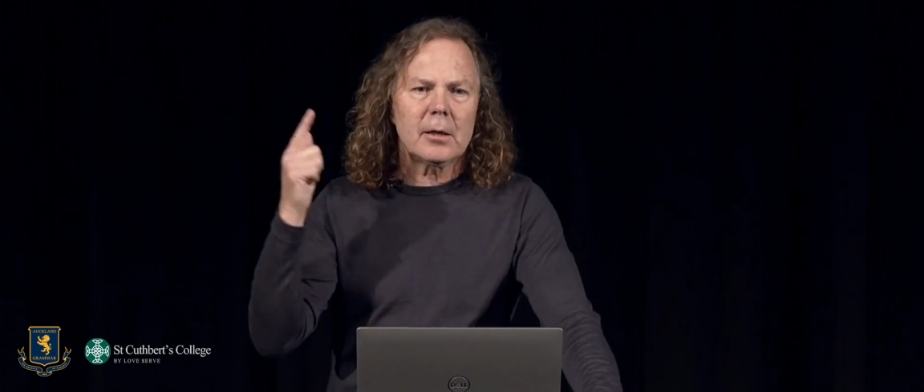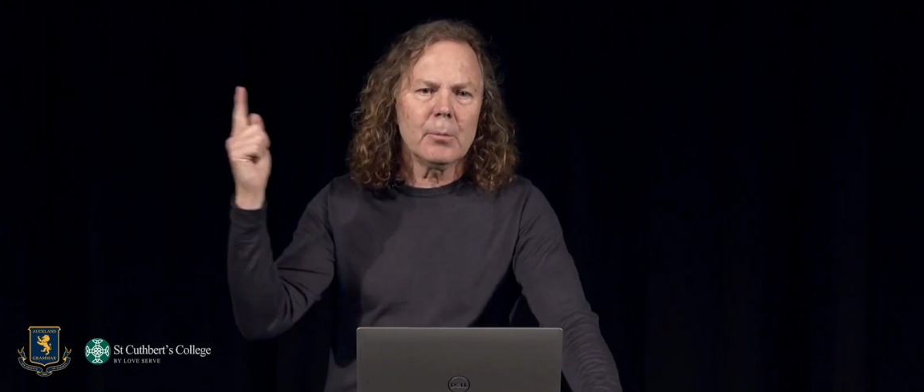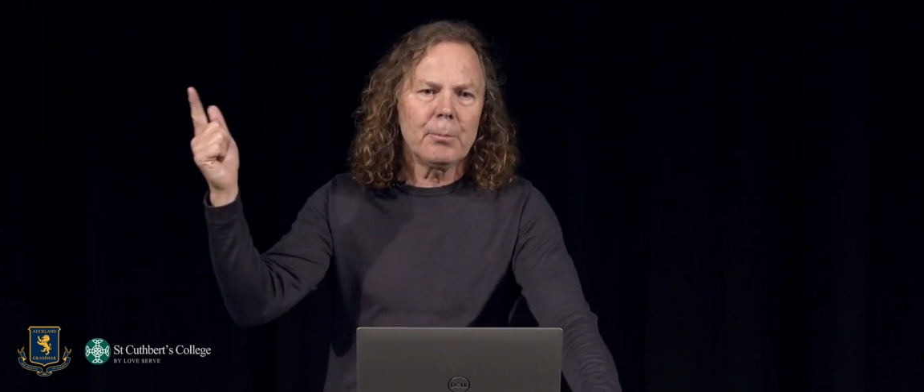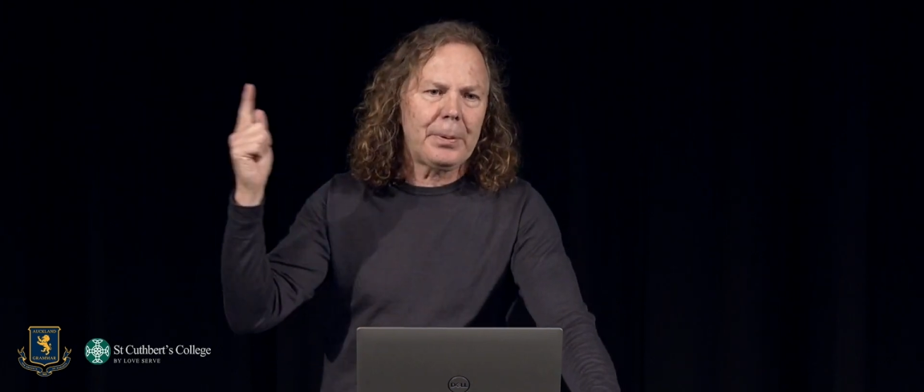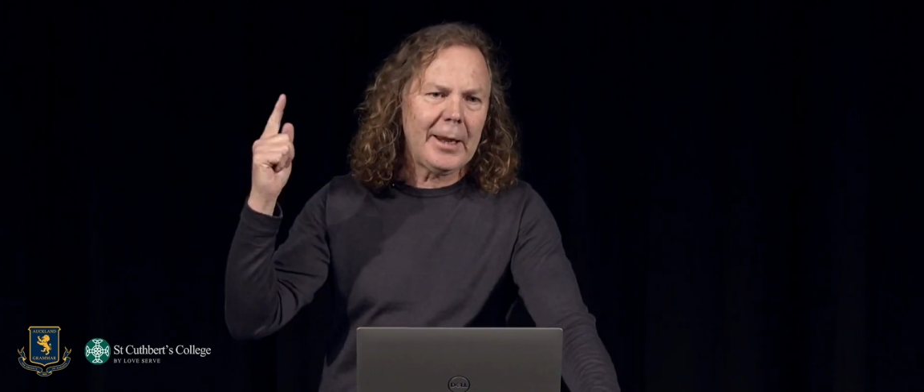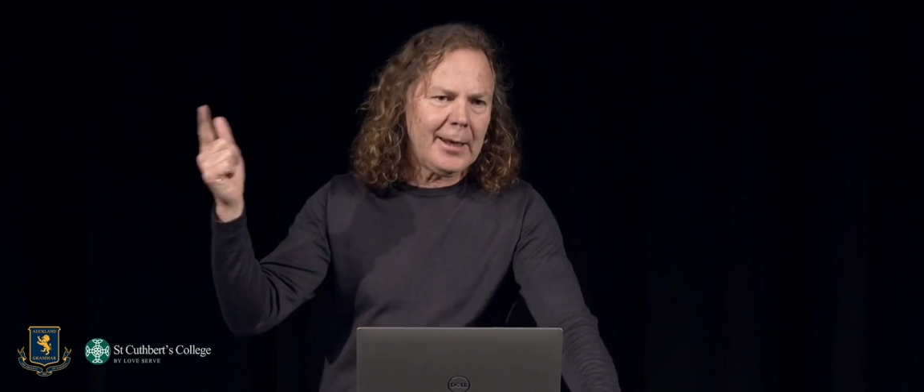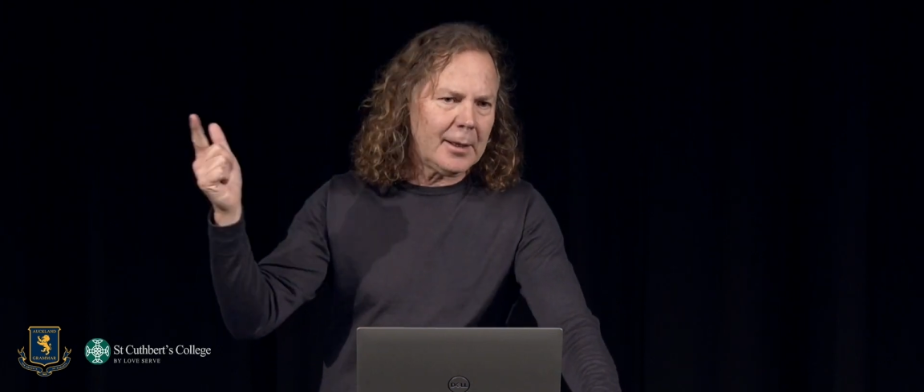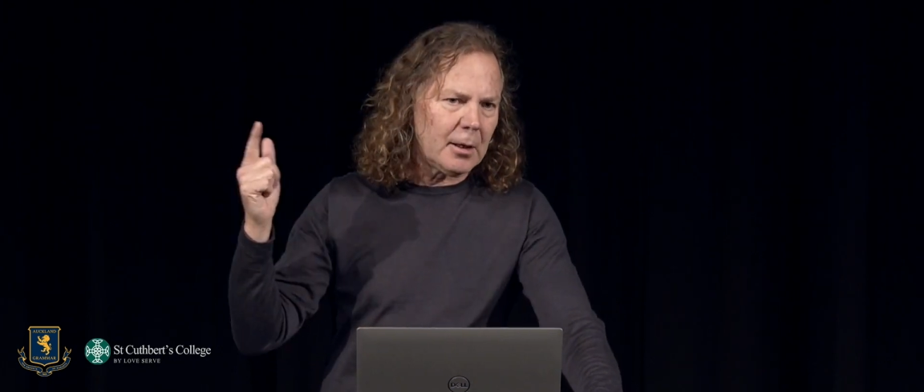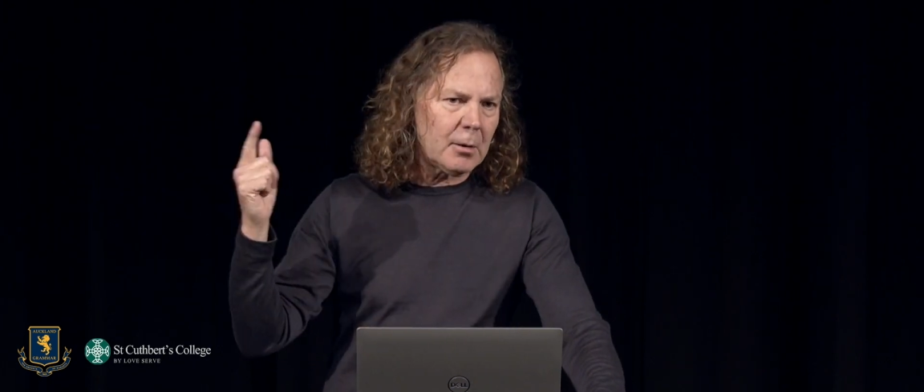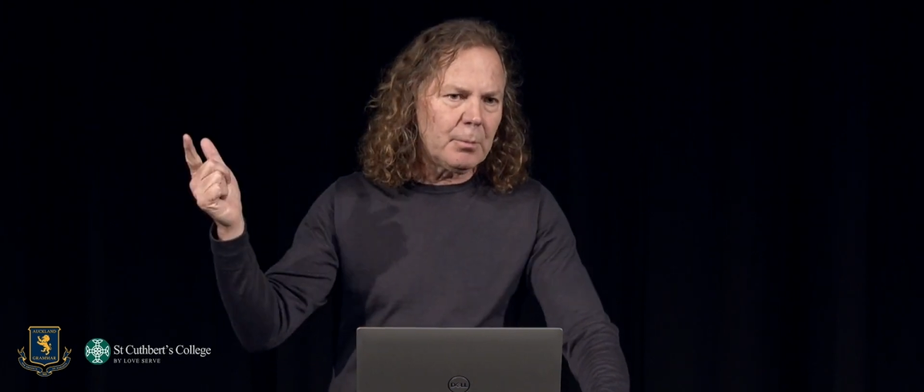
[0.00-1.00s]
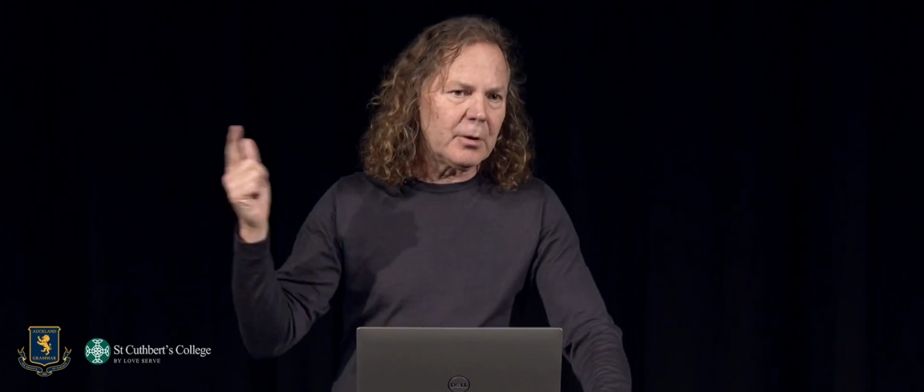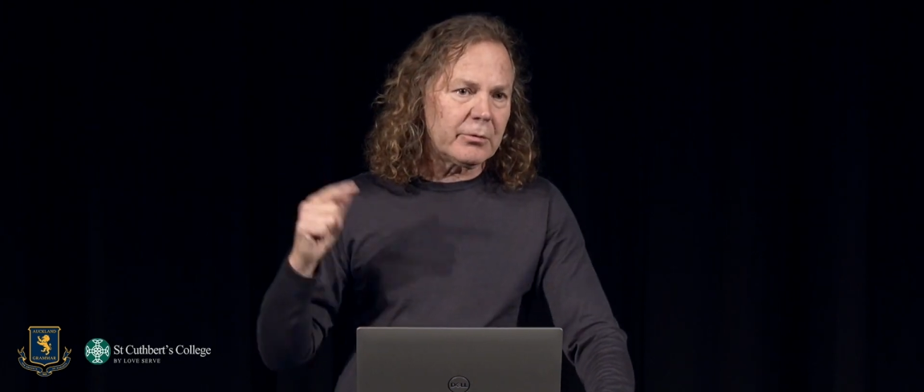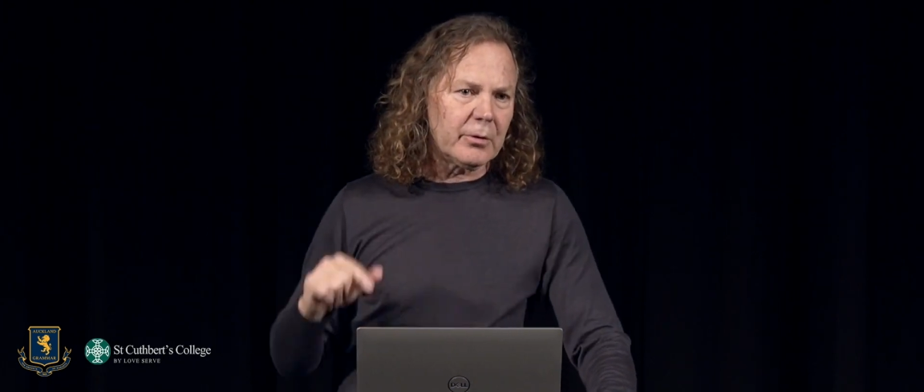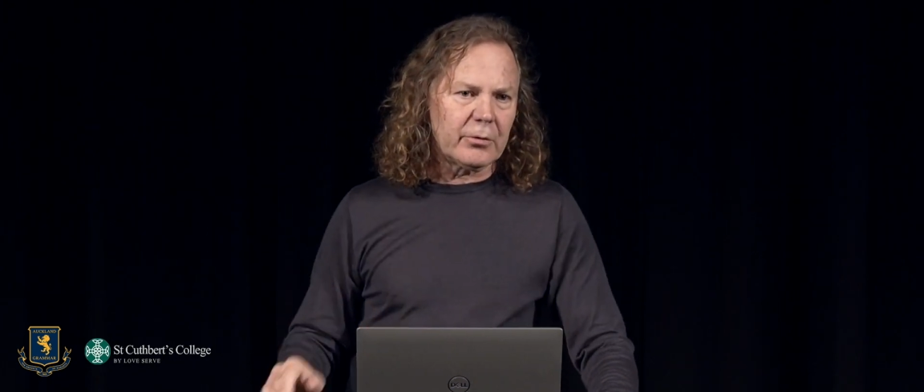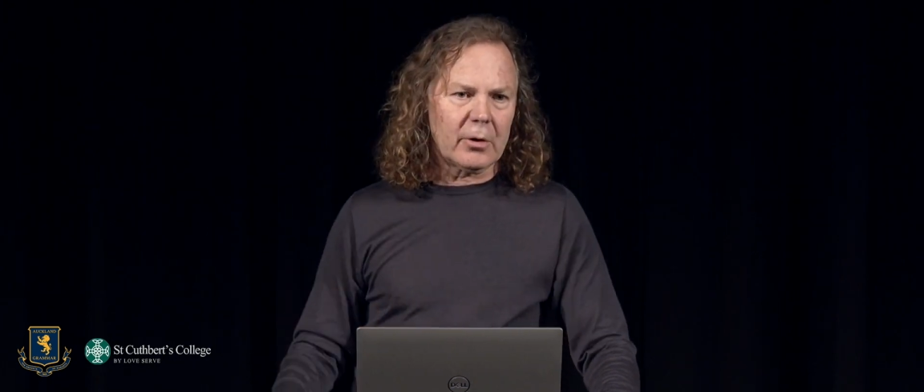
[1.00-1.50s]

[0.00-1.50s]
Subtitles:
competing in business